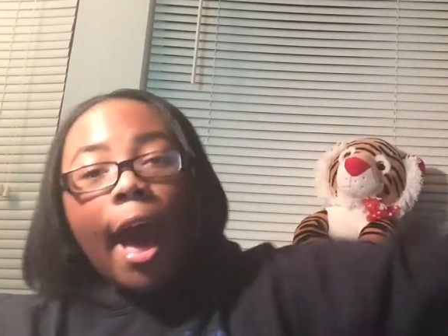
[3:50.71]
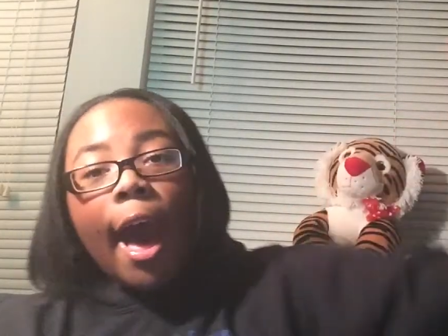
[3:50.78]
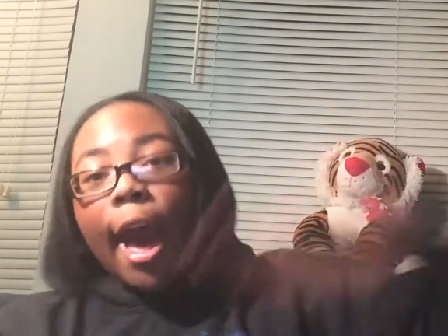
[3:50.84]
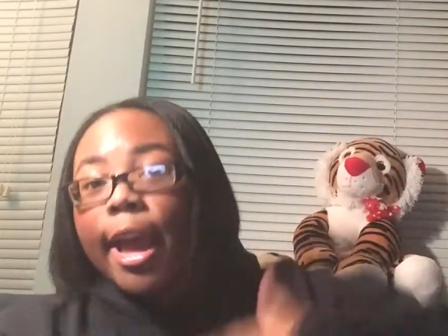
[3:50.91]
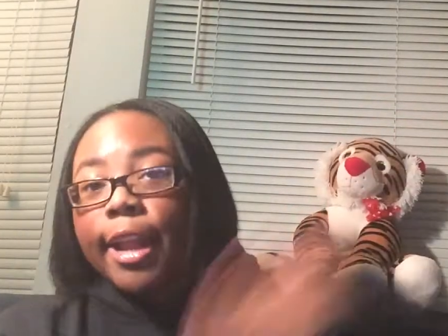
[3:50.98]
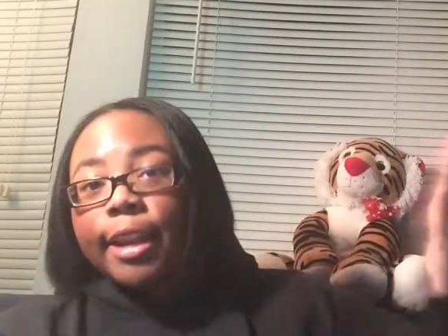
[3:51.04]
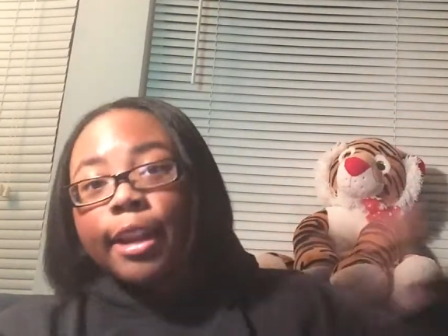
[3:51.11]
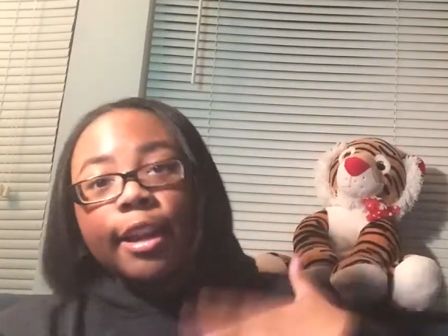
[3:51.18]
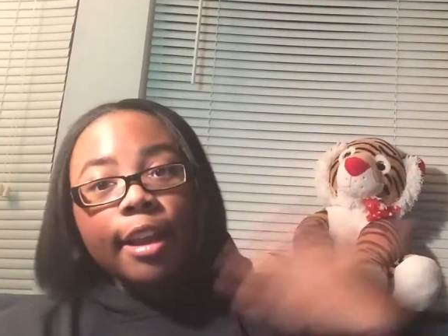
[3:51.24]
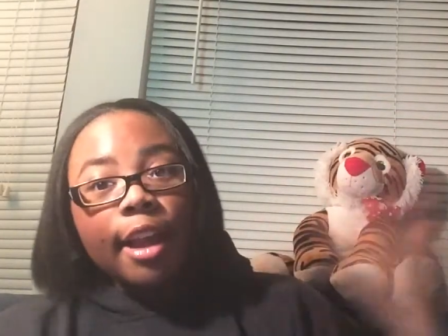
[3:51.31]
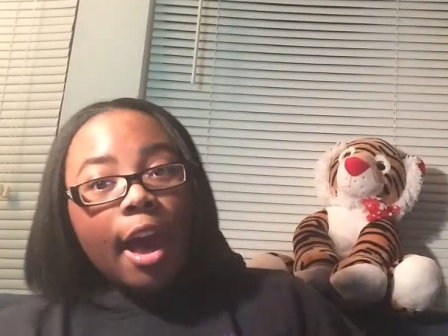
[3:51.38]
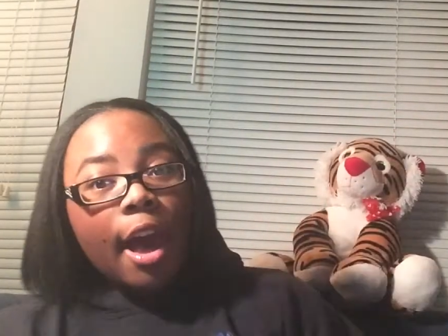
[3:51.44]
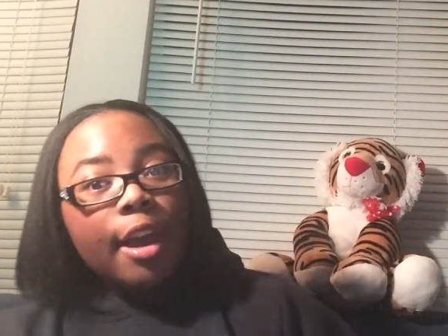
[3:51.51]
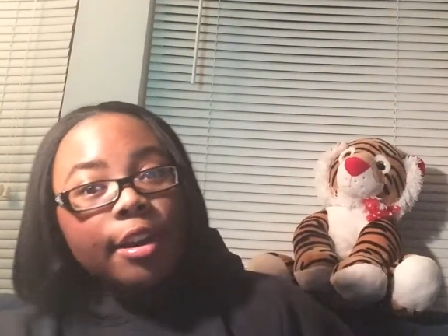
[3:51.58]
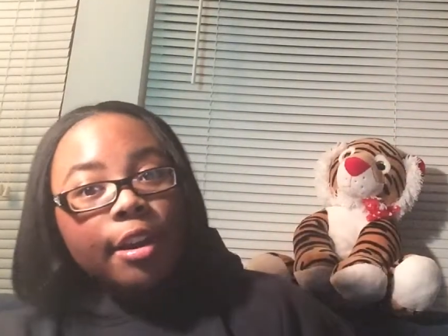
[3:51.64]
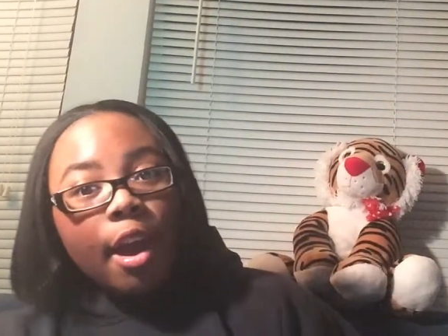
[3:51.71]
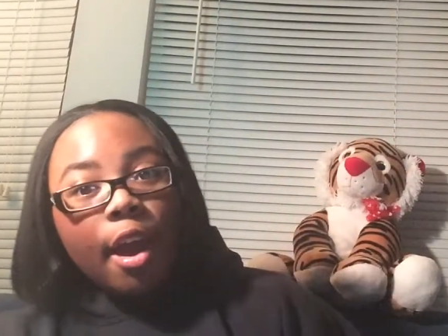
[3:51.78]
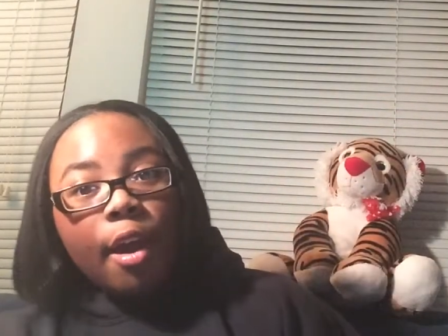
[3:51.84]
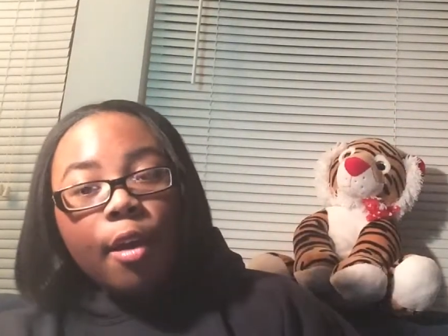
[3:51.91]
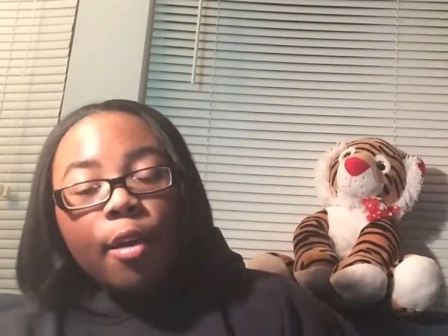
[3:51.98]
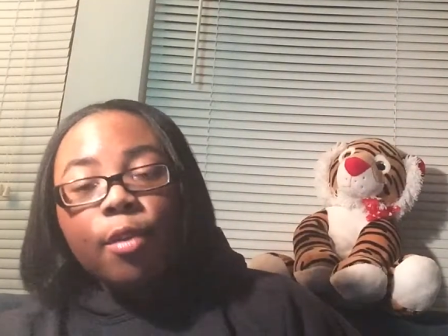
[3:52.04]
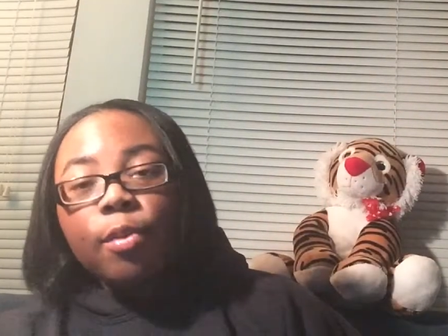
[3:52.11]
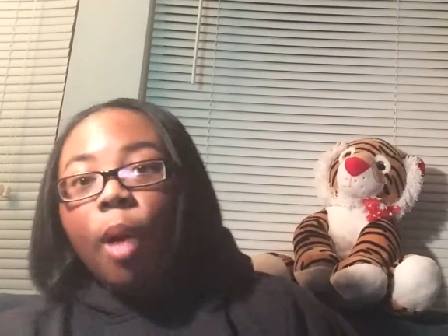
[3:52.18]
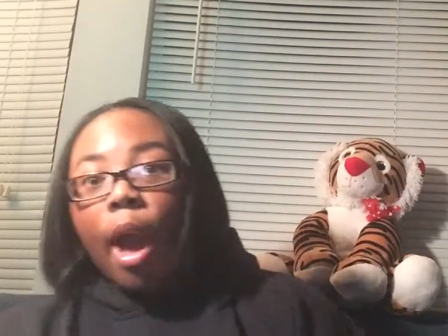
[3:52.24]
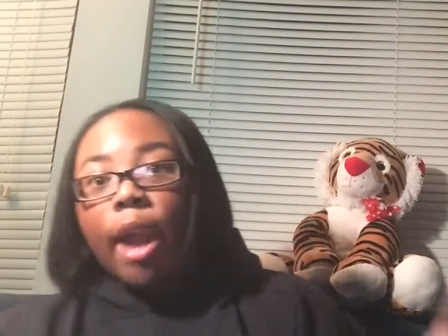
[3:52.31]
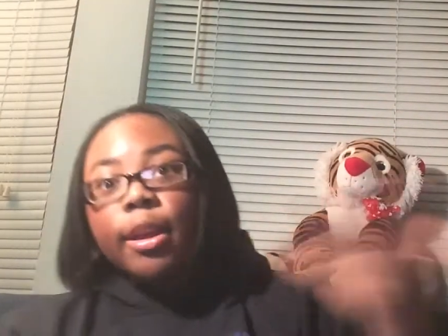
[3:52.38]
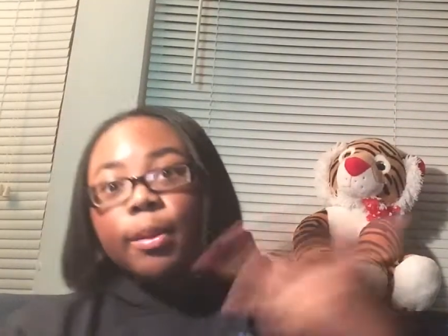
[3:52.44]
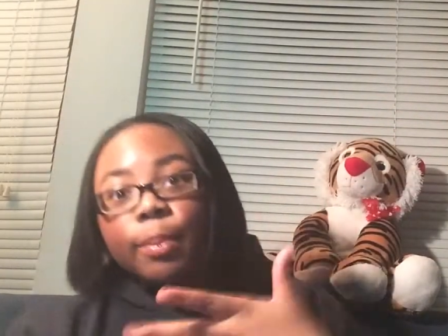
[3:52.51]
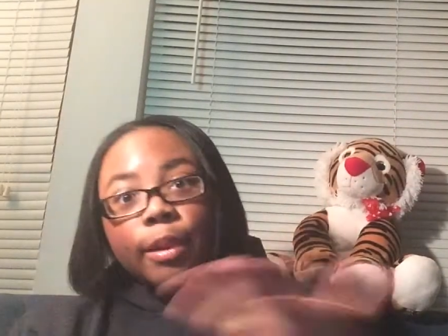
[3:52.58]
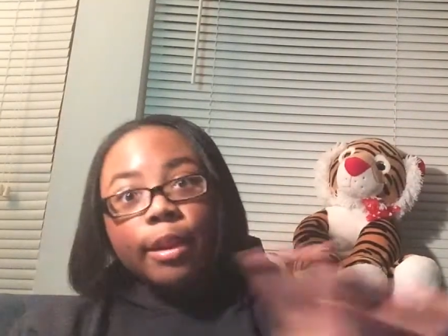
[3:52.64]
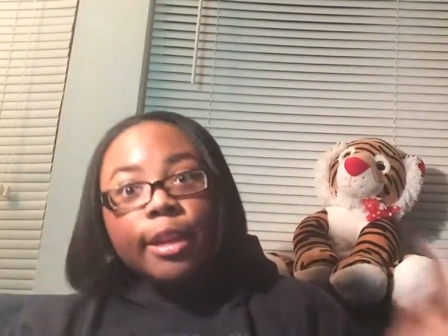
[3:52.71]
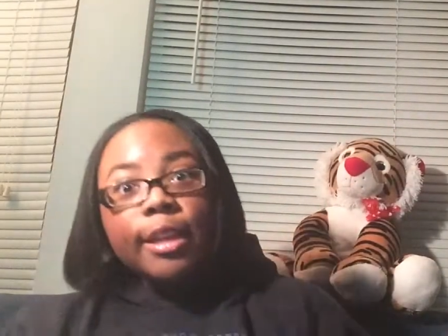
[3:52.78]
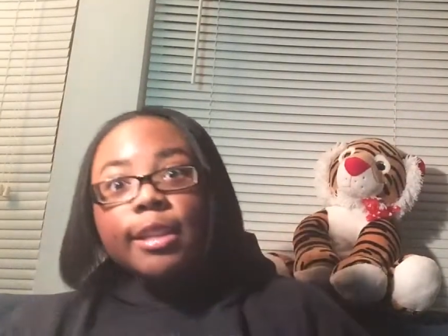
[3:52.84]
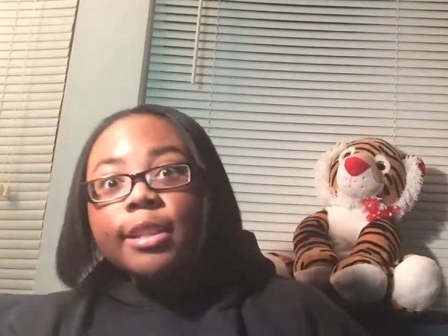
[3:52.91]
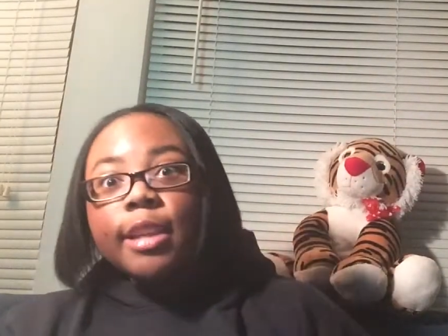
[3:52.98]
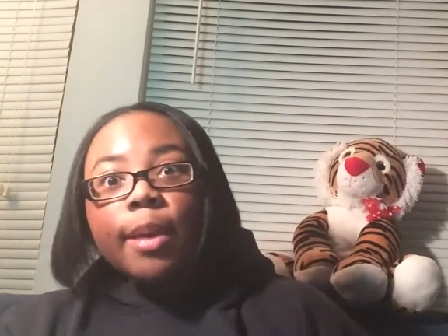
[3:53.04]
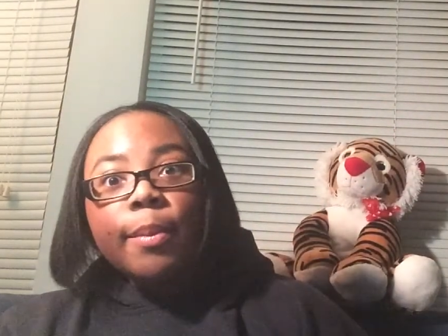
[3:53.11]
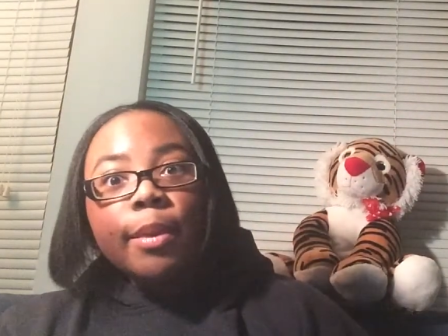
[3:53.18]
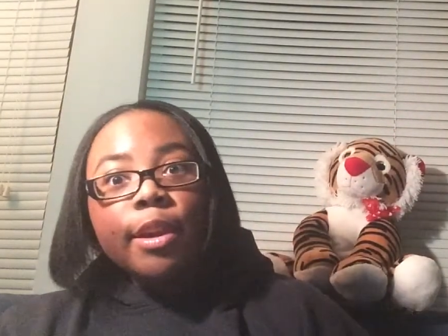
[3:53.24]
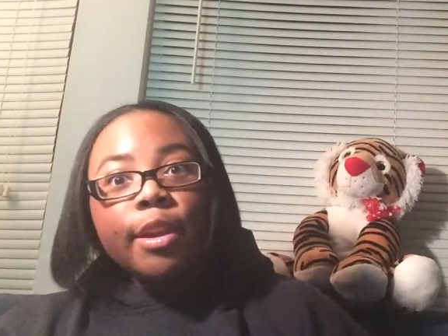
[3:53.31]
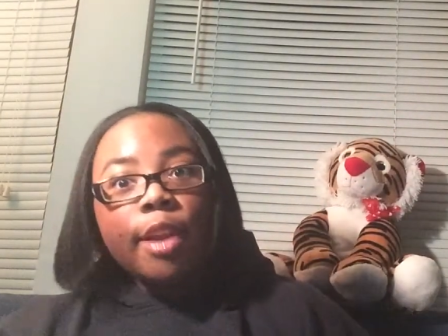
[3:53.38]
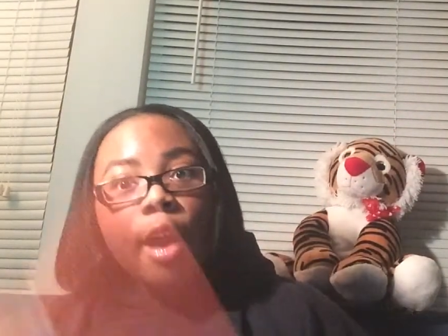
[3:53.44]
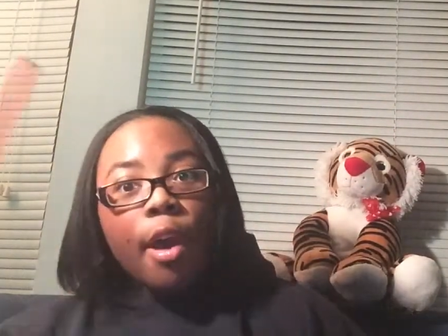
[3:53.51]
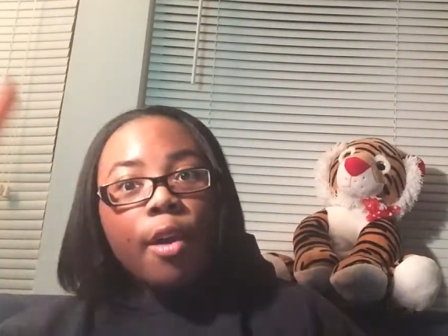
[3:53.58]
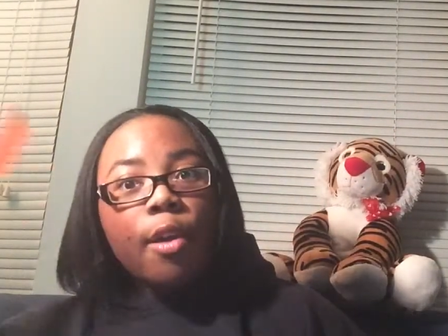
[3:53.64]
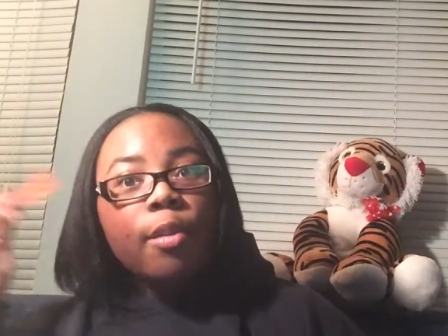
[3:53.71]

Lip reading: I did not know. Like, please let me know.